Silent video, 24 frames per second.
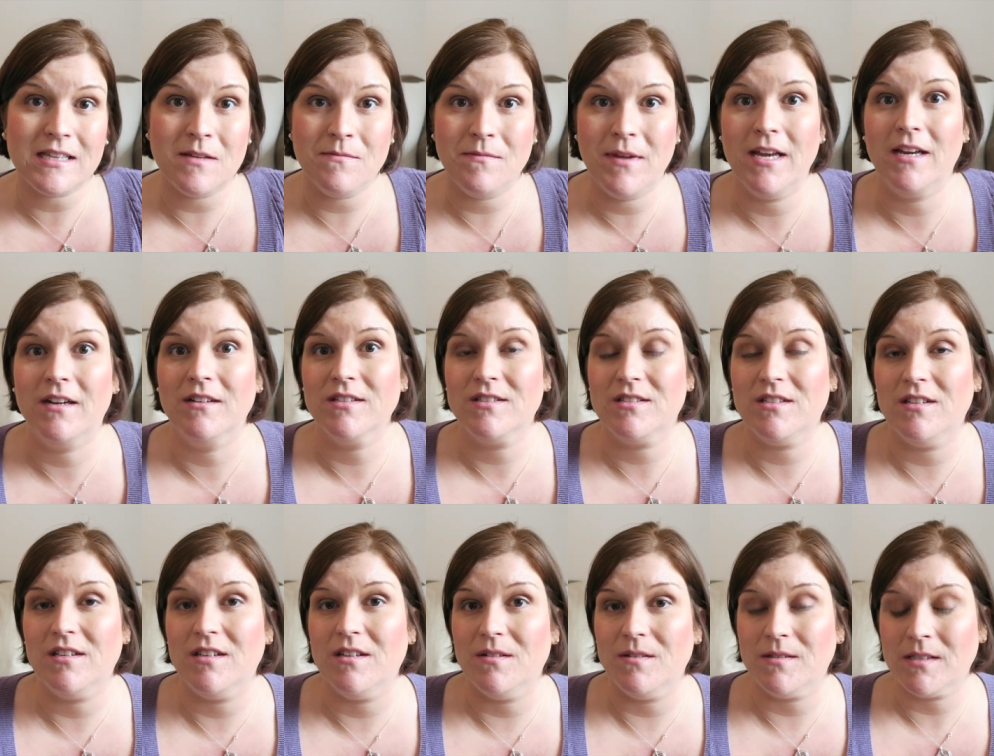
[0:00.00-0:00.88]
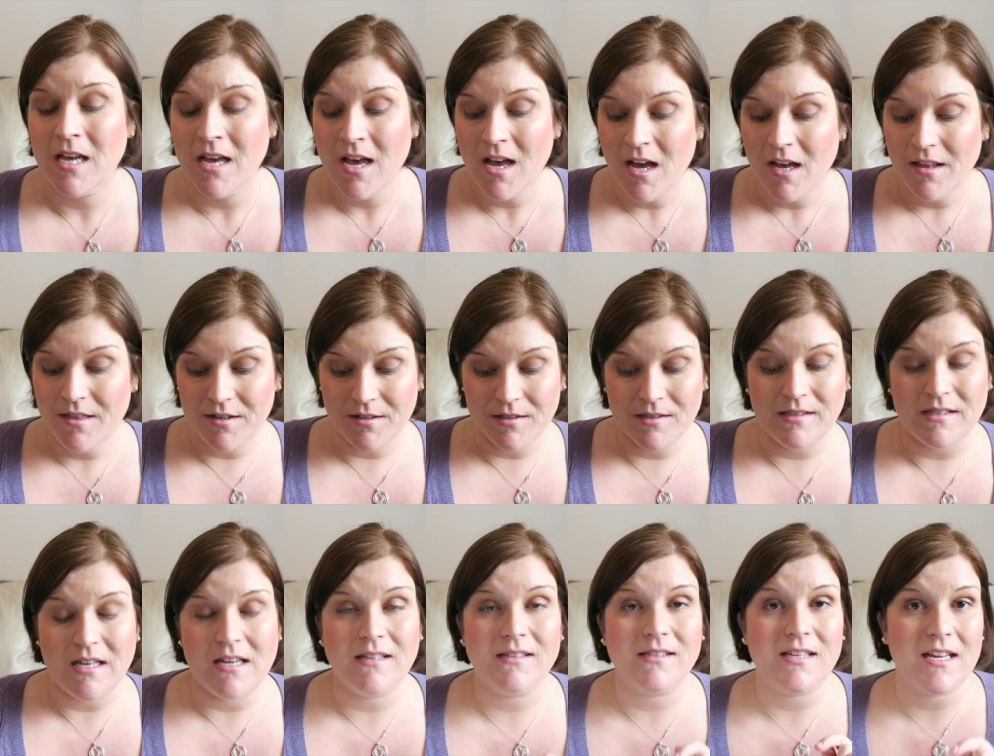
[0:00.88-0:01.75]
at the Maker Studios. There's
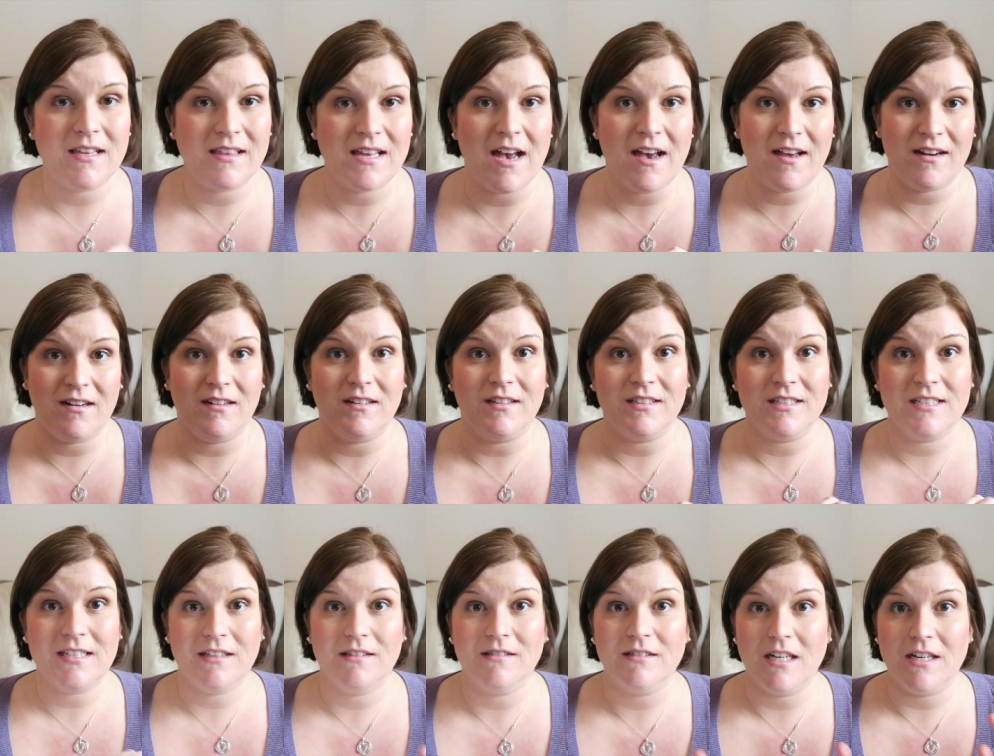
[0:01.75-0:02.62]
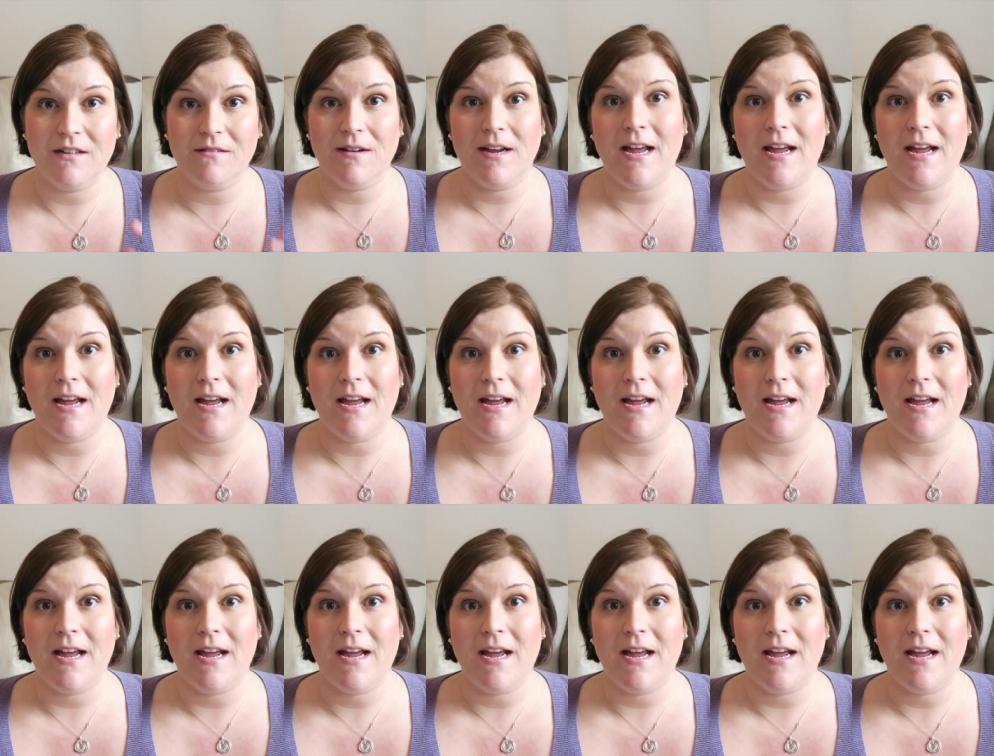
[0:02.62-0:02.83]
things like that in our itinerary